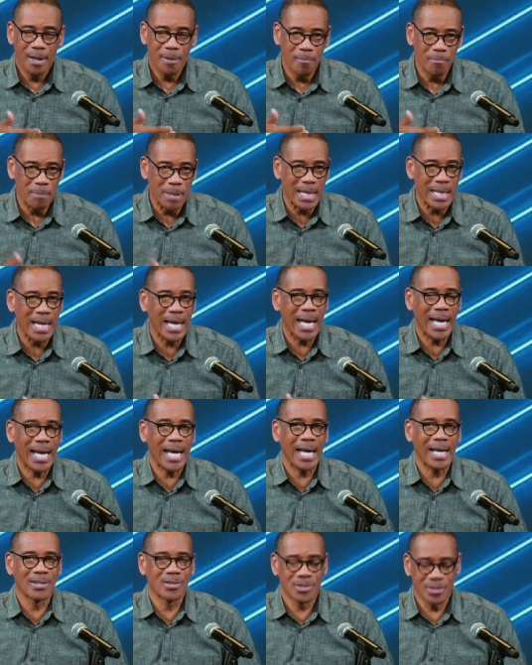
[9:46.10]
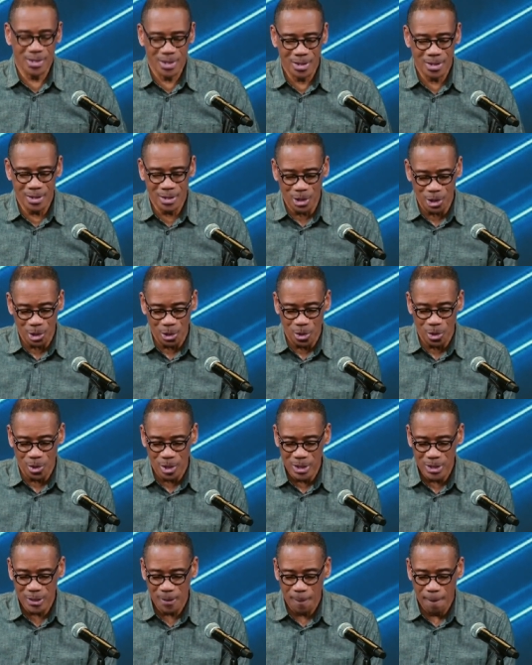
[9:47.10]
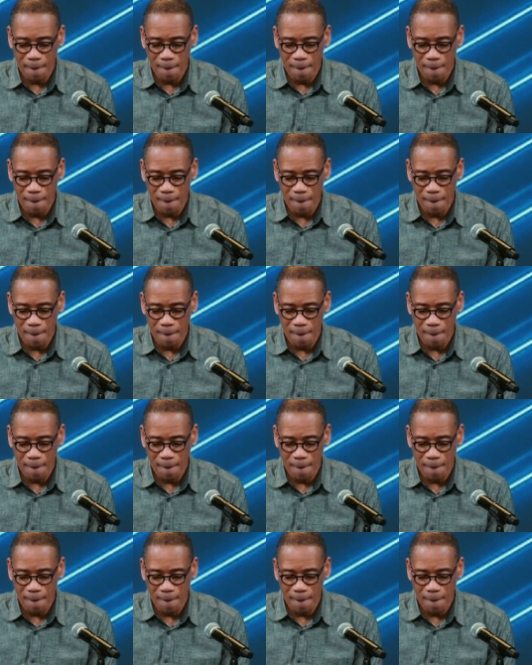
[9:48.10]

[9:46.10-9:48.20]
me as the Lord.